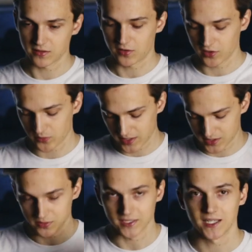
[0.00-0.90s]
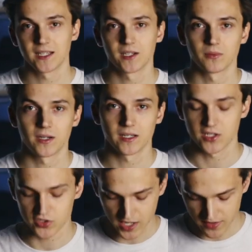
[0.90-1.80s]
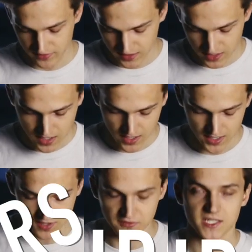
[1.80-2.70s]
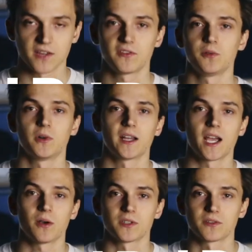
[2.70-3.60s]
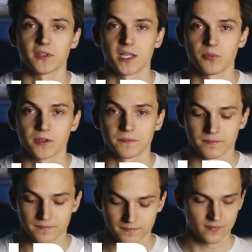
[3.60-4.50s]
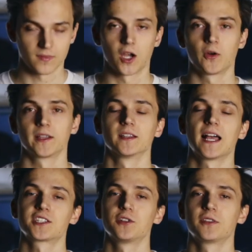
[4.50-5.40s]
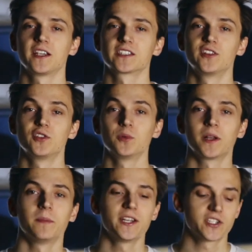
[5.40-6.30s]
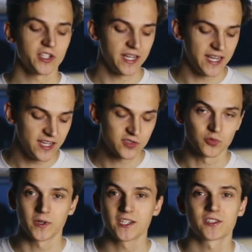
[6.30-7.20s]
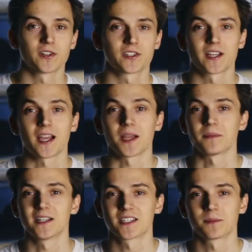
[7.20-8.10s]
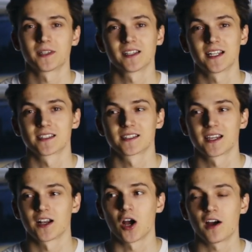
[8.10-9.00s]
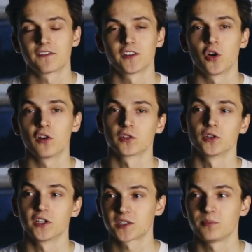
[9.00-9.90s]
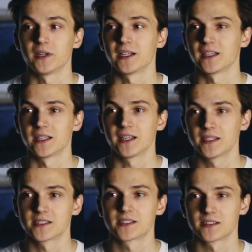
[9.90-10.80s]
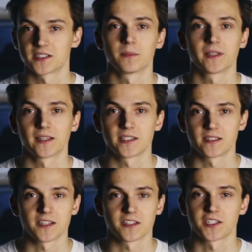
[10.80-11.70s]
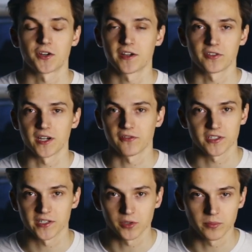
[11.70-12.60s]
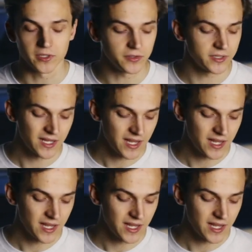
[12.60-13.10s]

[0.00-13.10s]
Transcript: all the way to getting it running and driving, I have 71 hours of labor. All right, the last two things I do want to mention is research time. It's something that's kind of often overlooked, but it is something that's necessary for every single build.